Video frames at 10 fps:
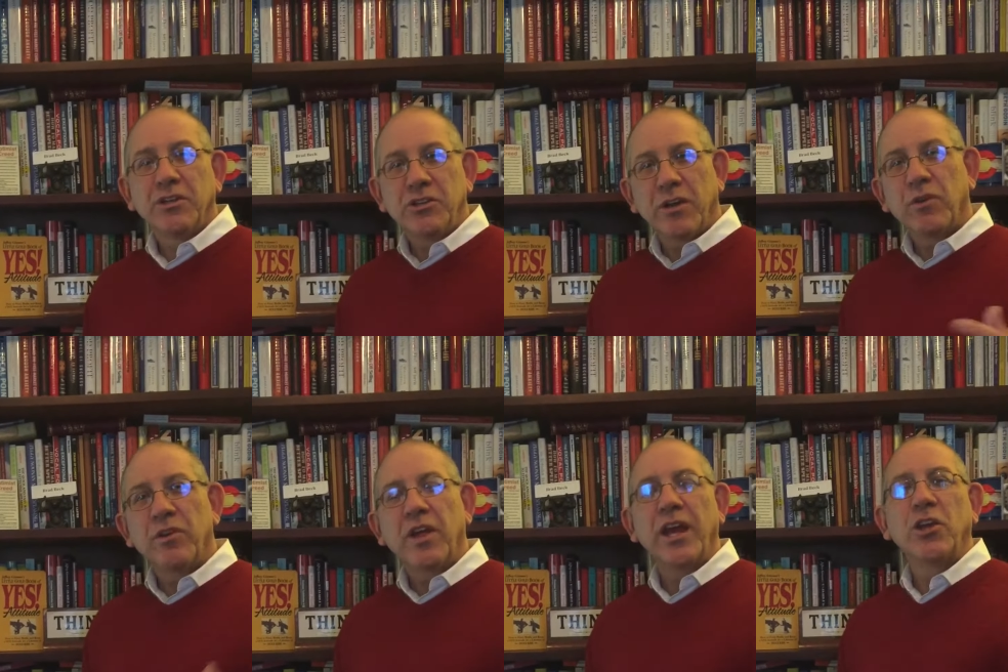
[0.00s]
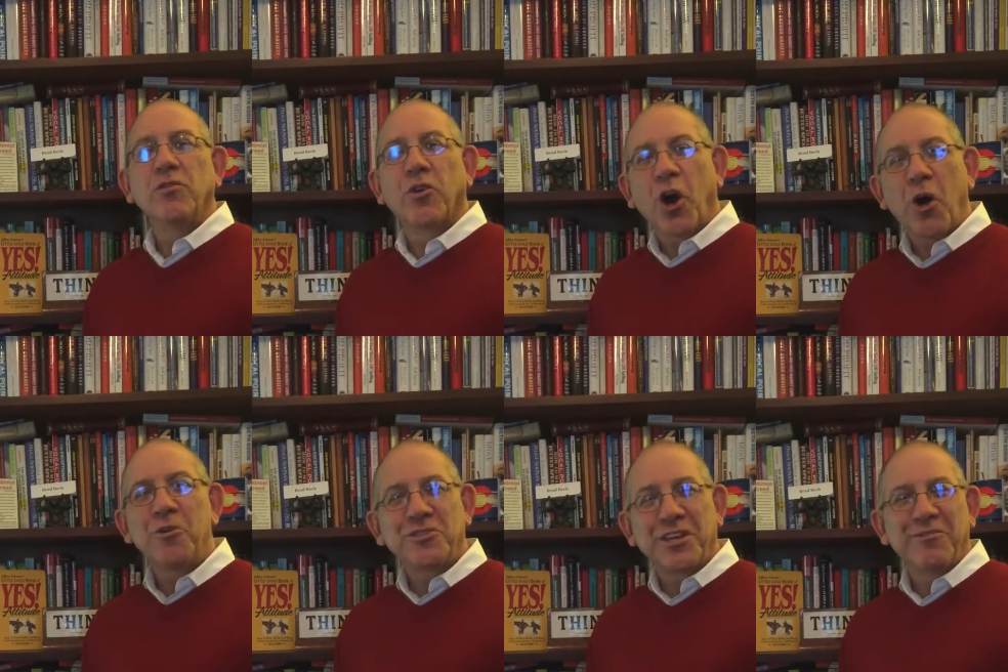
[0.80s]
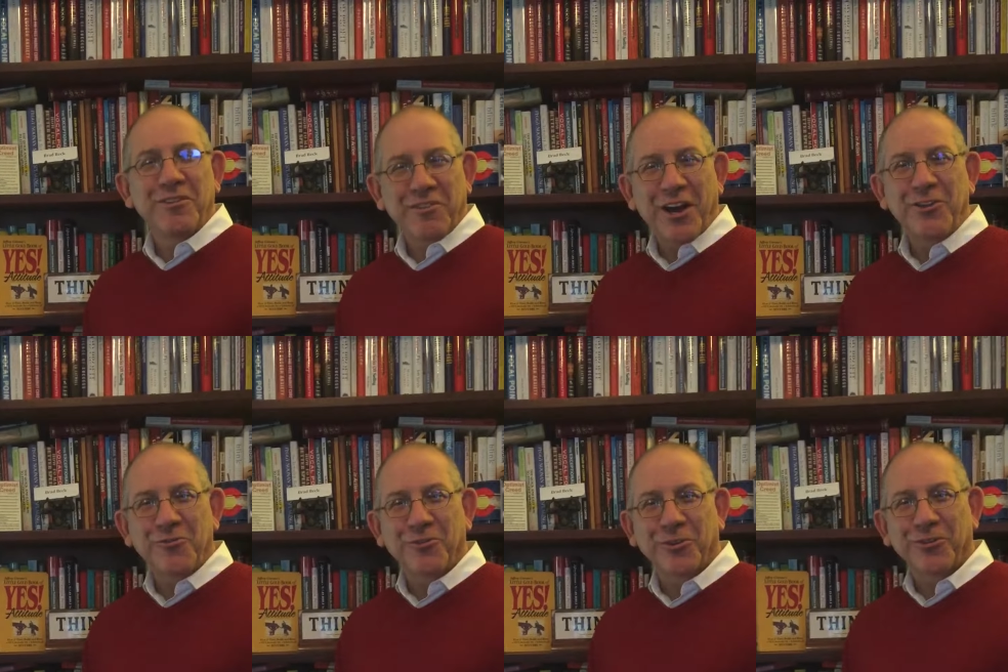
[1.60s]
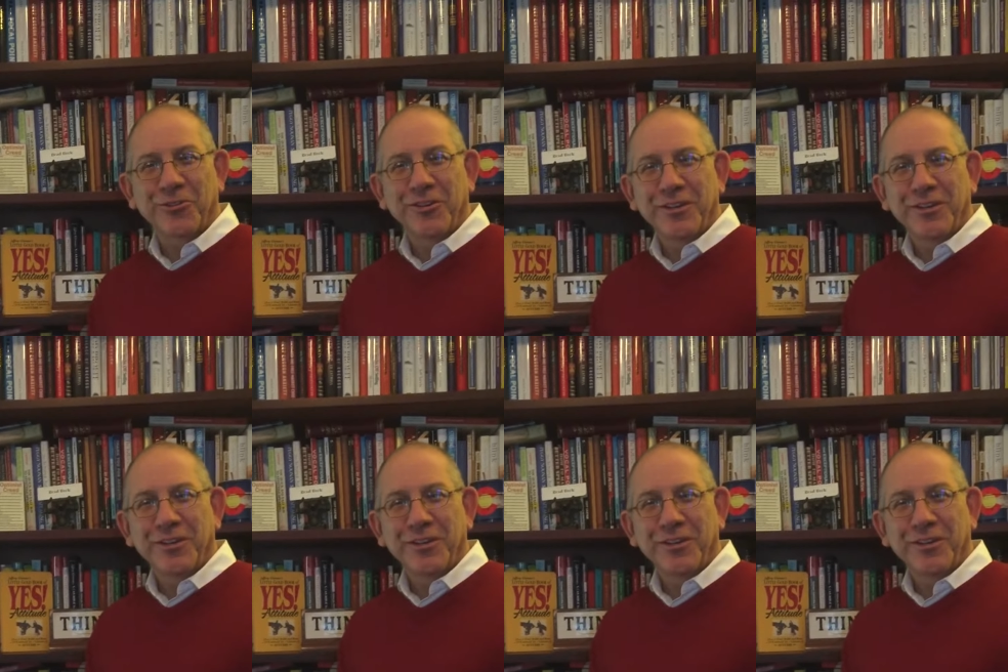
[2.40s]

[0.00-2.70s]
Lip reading: Jeffrey, thank you for always giving value first.